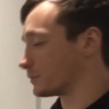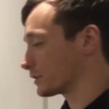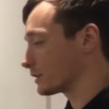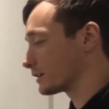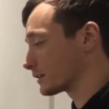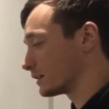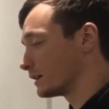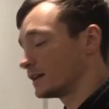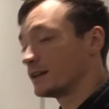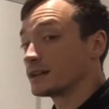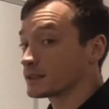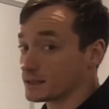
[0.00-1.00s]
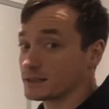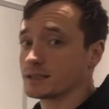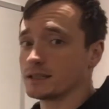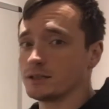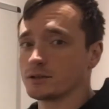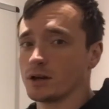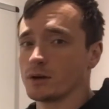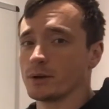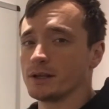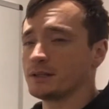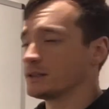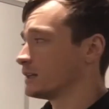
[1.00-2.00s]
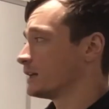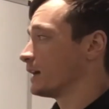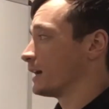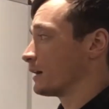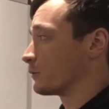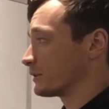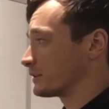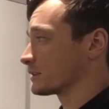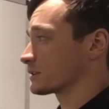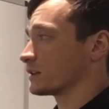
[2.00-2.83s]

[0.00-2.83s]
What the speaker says: You're going to continue going with this